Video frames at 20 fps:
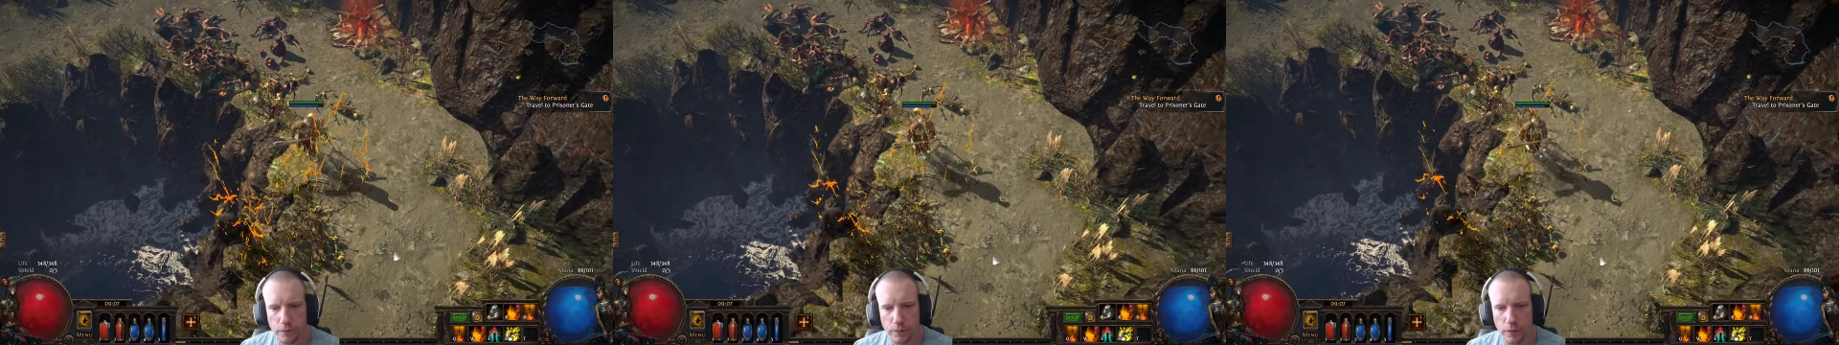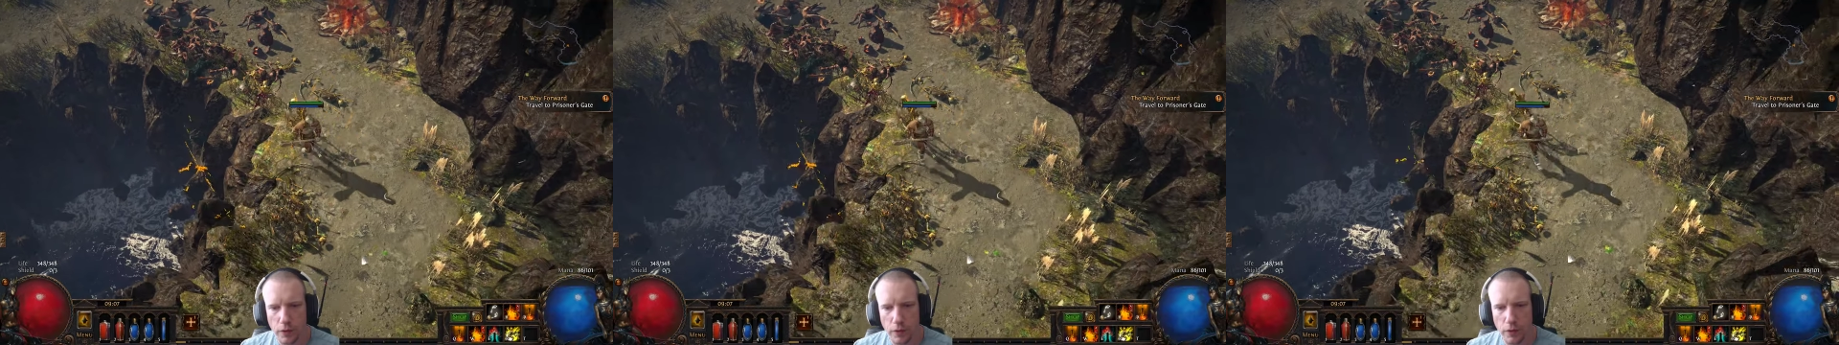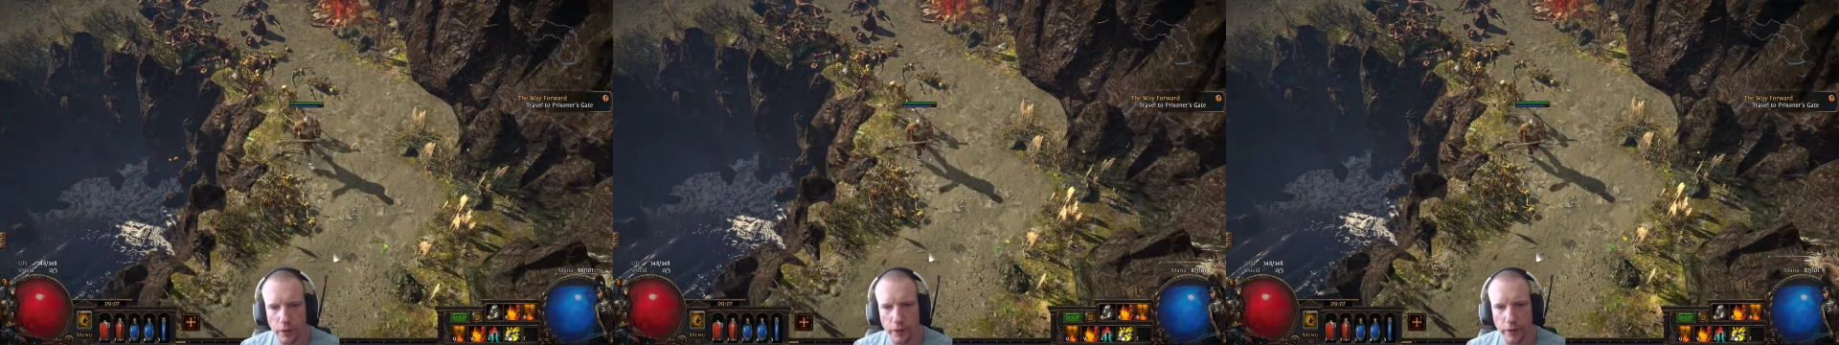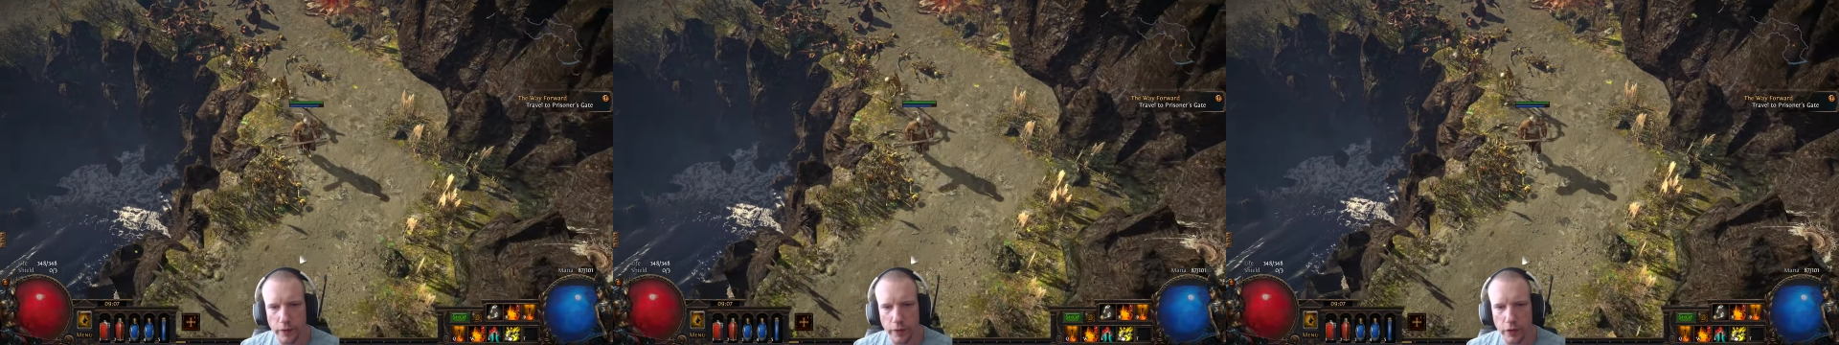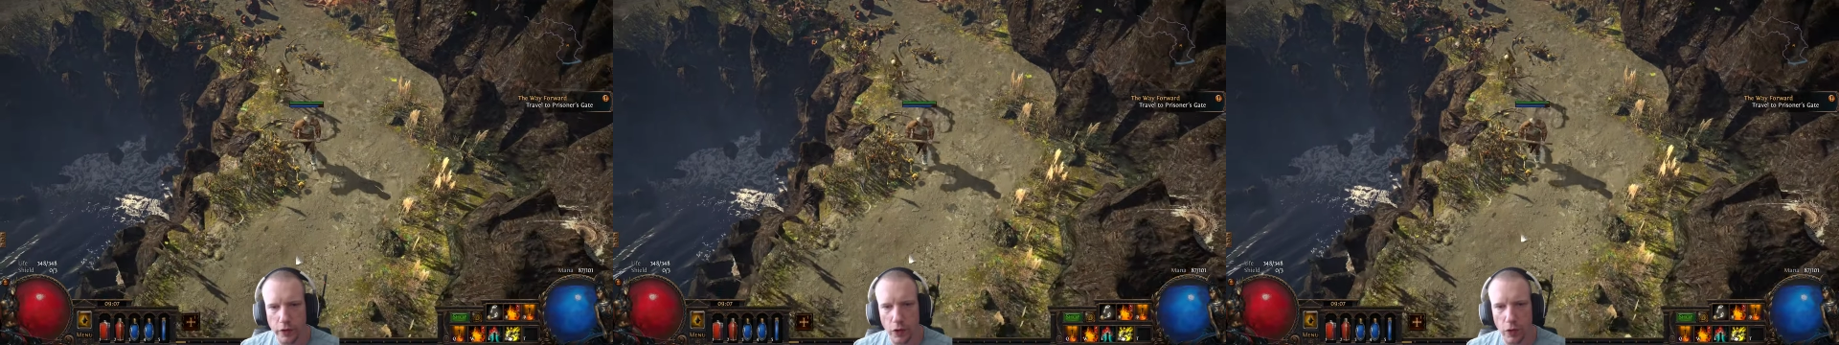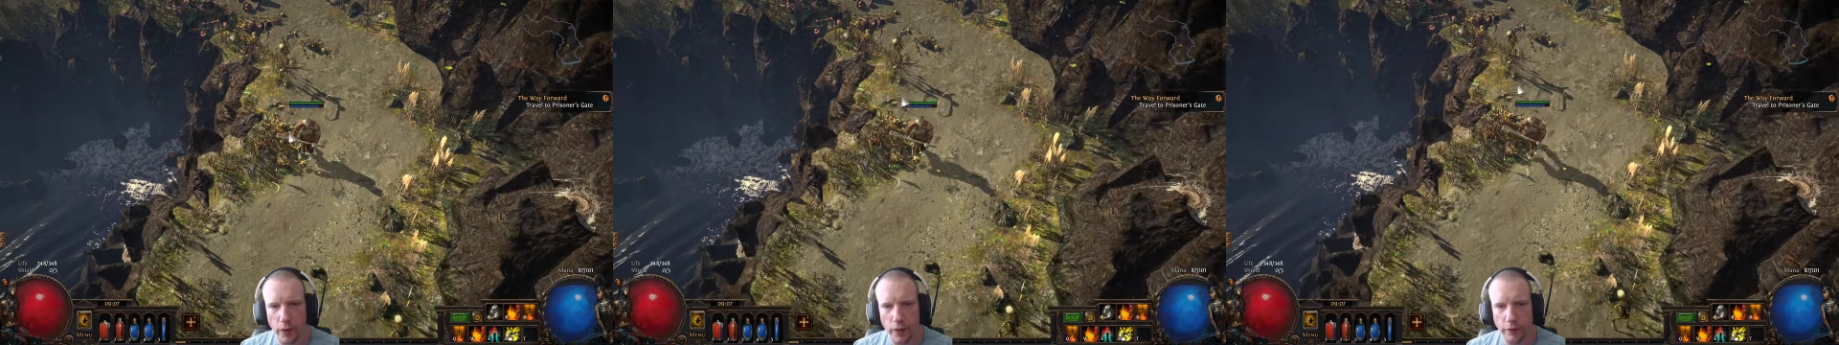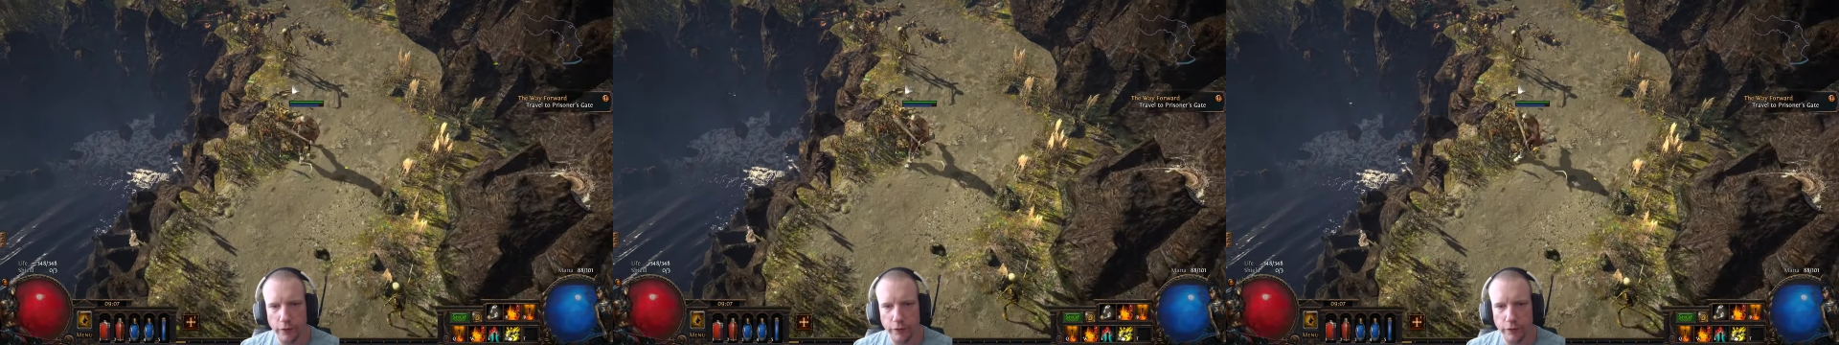Or they're
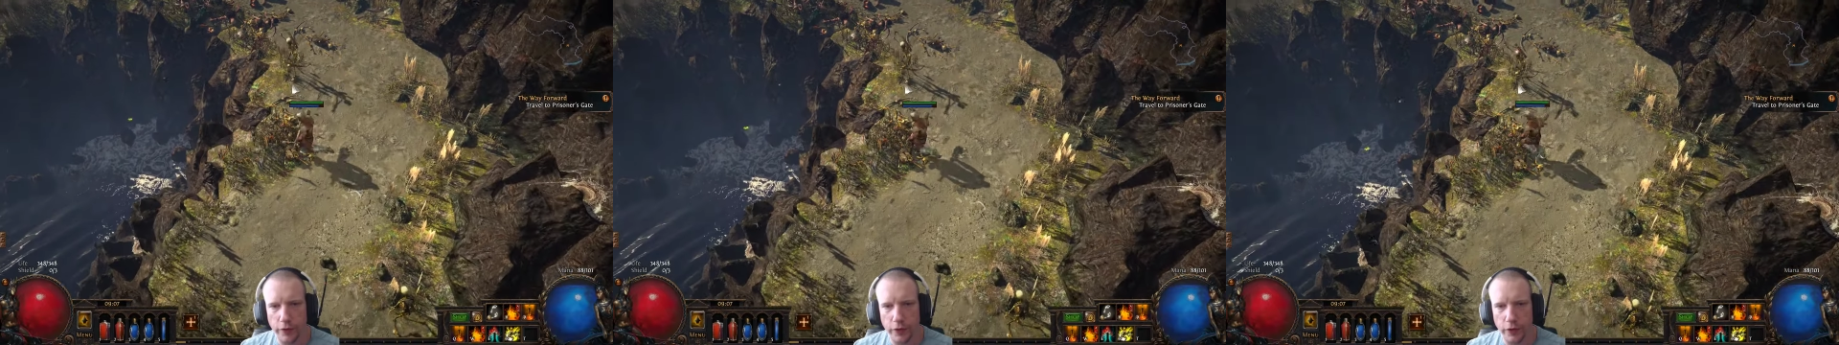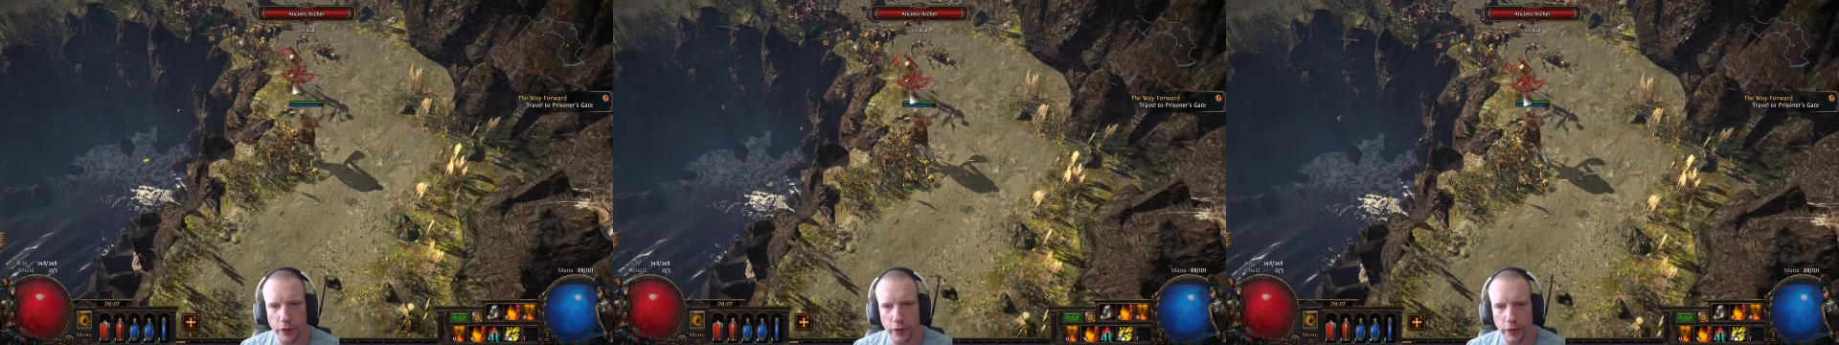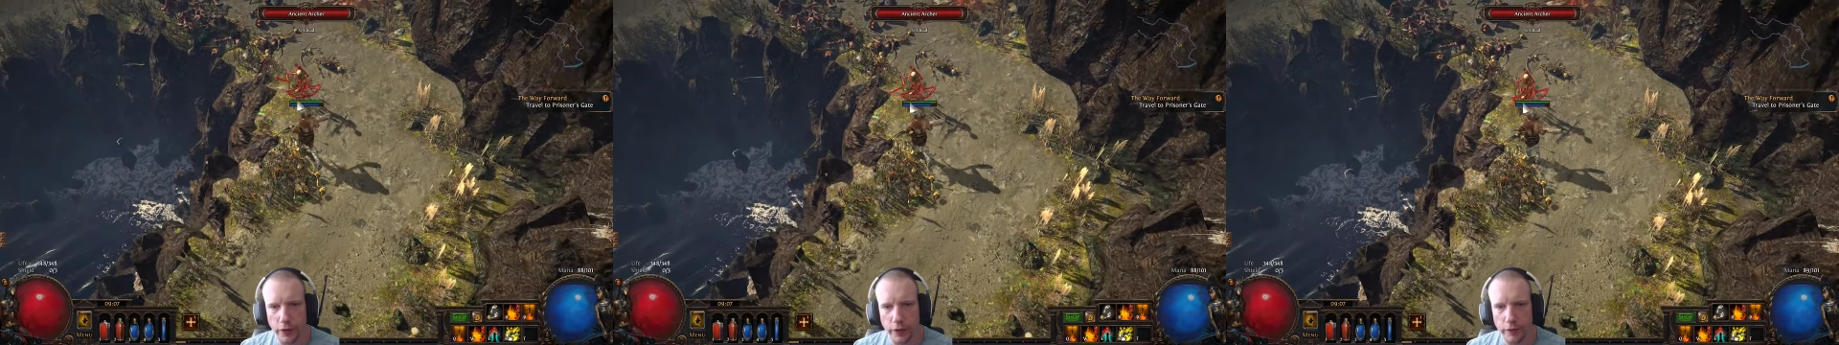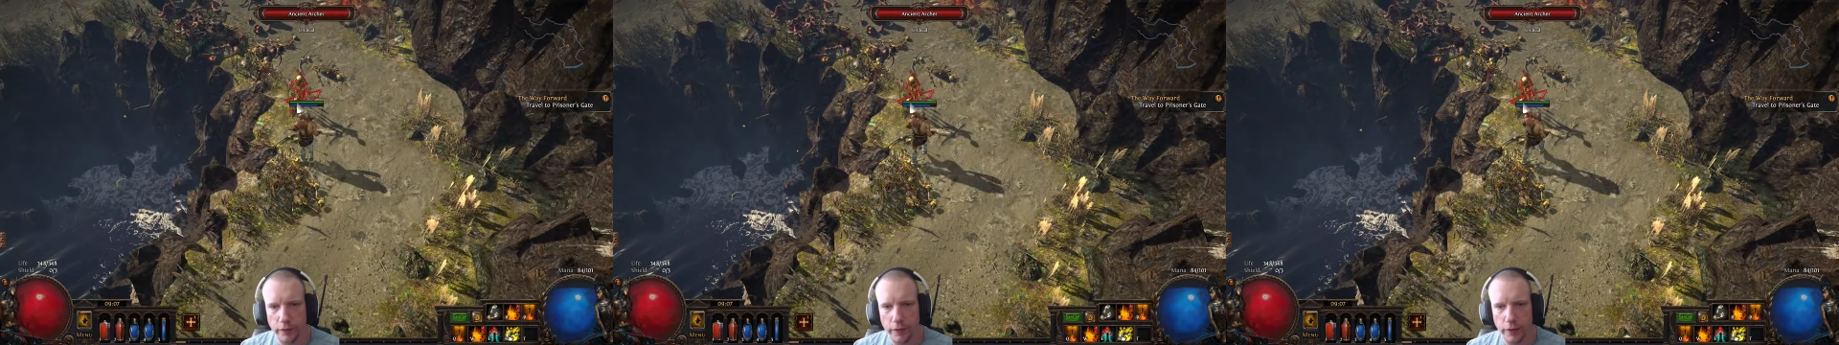going further.